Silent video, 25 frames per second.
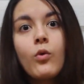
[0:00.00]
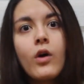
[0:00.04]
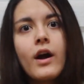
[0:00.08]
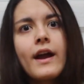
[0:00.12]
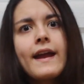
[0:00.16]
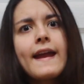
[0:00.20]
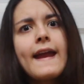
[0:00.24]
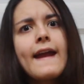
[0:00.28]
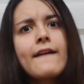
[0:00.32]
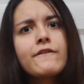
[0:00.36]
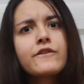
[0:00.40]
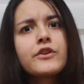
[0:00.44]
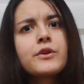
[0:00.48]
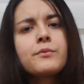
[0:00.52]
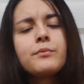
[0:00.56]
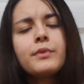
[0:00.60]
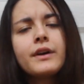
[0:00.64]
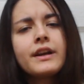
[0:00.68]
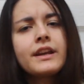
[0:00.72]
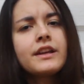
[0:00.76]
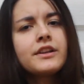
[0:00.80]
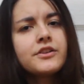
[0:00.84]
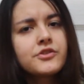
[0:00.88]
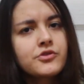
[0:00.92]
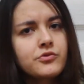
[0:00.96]
why
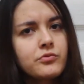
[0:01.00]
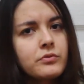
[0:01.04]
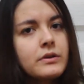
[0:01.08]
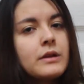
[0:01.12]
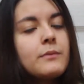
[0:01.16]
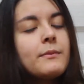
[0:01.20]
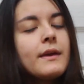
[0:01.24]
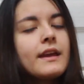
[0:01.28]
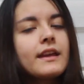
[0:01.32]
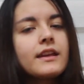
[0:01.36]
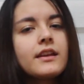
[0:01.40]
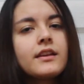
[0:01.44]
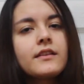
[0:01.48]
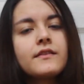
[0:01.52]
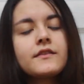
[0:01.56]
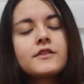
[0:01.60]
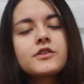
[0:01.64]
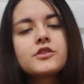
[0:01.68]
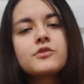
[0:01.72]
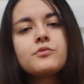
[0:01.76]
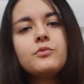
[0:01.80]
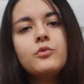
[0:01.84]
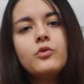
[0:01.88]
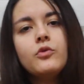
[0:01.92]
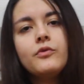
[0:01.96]
everybody is remaking
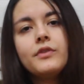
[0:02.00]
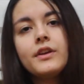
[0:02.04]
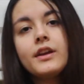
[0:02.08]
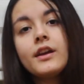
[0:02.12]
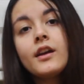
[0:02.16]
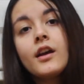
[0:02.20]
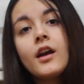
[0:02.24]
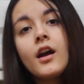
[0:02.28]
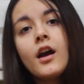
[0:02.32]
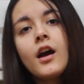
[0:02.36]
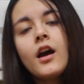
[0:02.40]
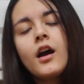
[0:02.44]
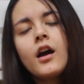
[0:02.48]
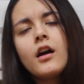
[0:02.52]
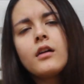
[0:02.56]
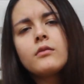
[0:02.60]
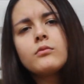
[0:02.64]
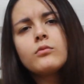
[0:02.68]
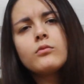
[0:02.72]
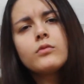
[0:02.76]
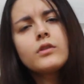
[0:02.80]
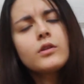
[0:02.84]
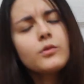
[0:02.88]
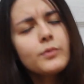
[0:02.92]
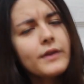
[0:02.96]
this movie,
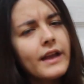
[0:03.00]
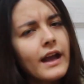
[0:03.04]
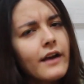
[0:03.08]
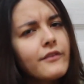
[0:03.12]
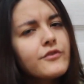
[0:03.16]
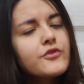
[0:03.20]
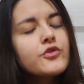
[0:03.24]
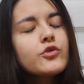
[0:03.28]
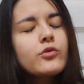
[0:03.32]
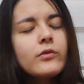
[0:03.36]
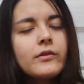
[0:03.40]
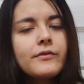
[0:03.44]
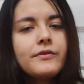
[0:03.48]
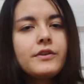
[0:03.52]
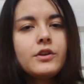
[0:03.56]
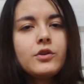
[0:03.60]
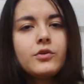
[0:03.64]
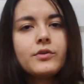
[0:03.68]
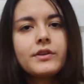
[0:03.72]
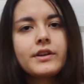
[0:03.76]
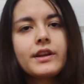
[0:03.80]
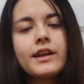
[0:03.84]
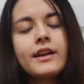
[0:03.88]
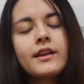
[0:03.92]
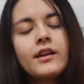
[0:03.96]
well, we have to review it.